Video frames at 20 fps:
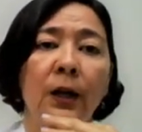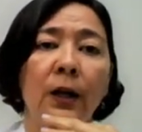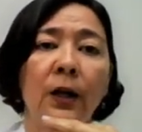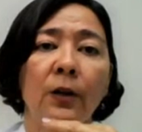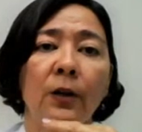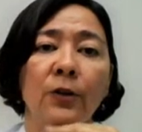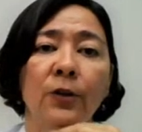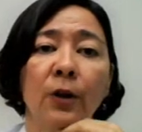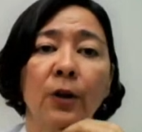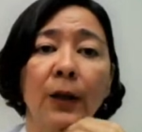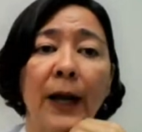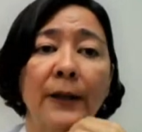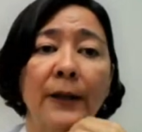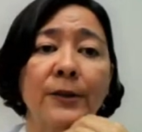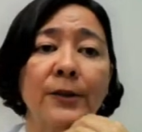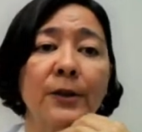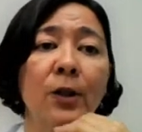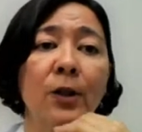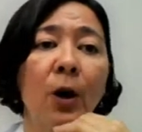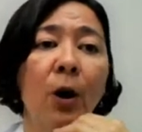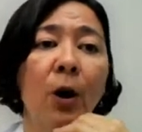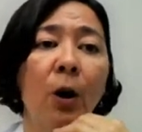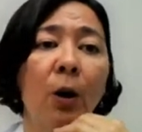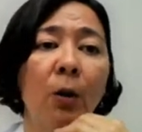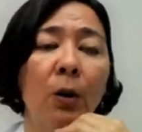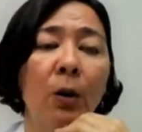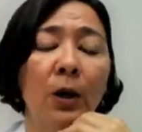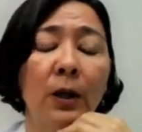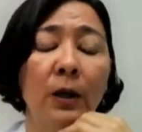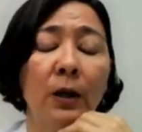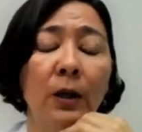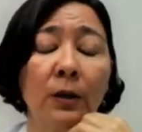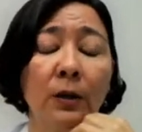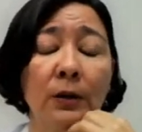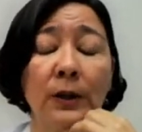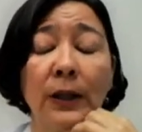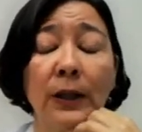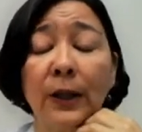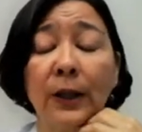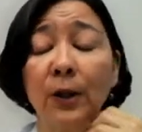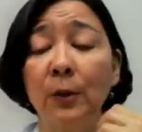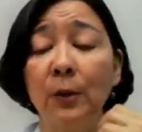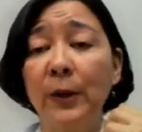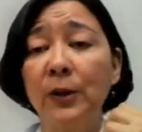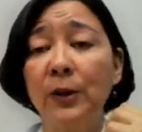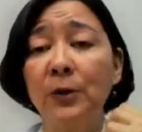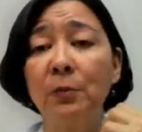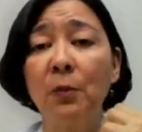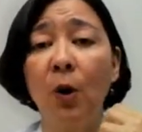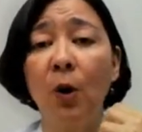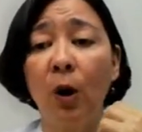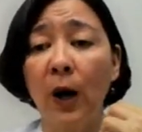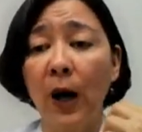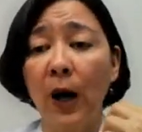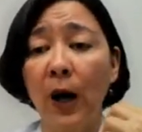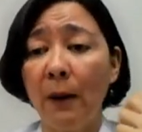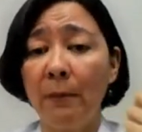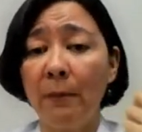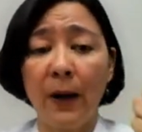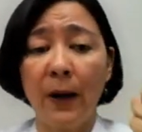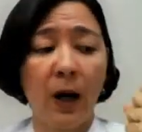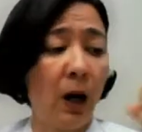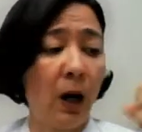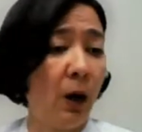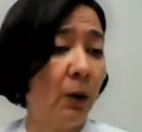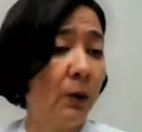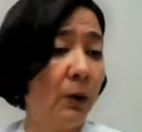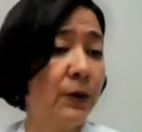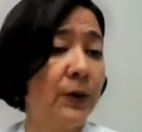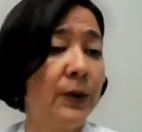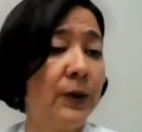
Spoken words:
So let's go a little bit more about